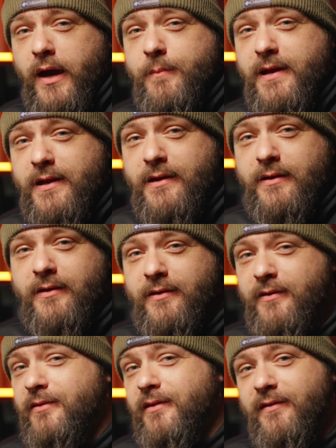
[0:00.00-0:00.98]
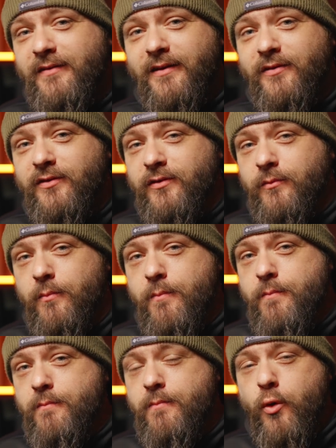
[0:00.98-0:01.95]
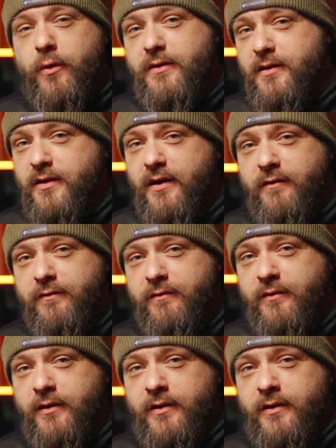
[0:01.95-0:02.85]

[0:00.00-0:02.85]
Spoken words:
I mean, this has more than enough